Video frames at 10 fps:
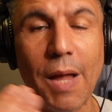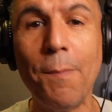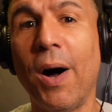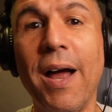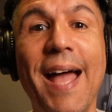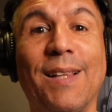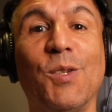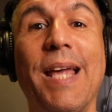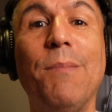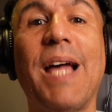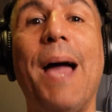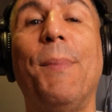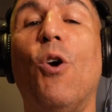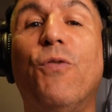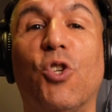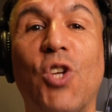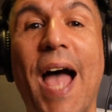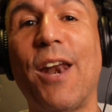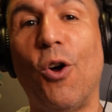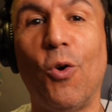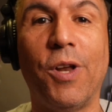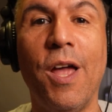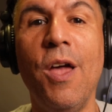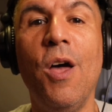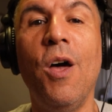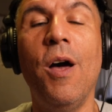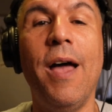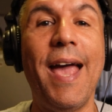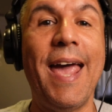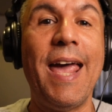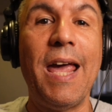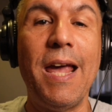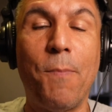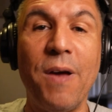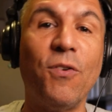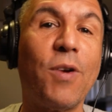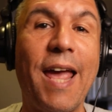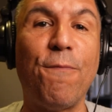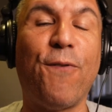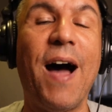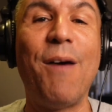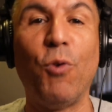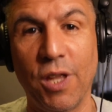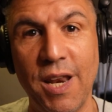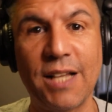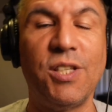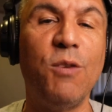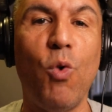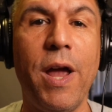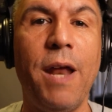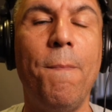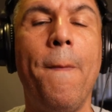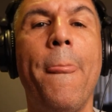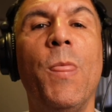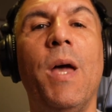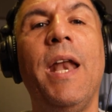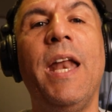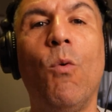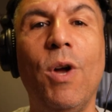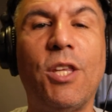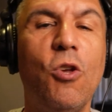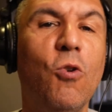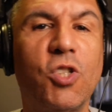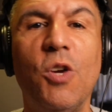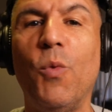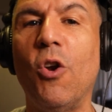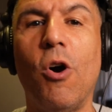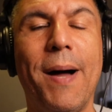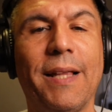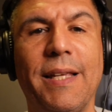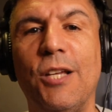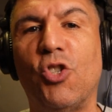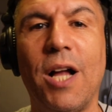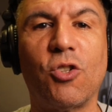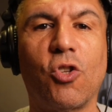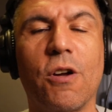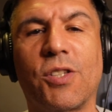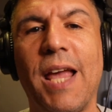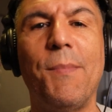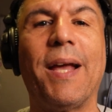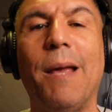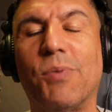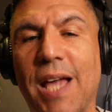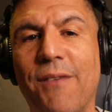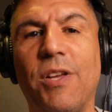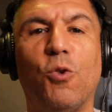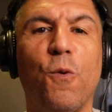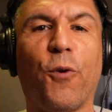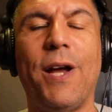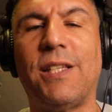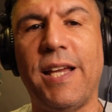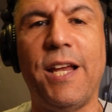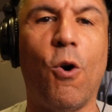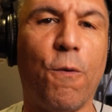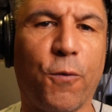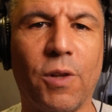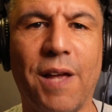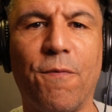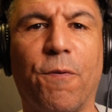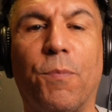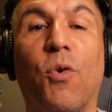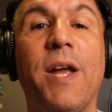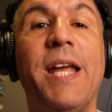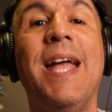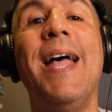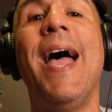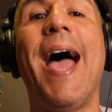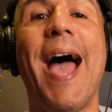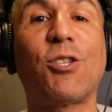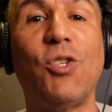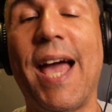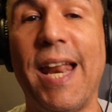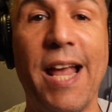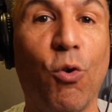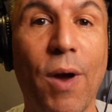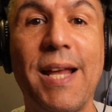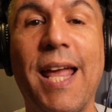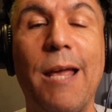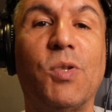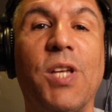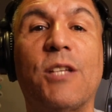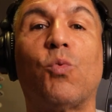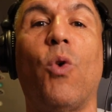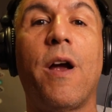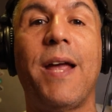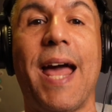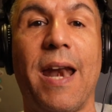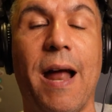but at the same time, it overshadowed a pivotal game five where the Knicks did win, and then they went to Houston. We know about the John Starks game in game seven, two for eighteen, zero for eleven from three. Actually had a great game six where he had an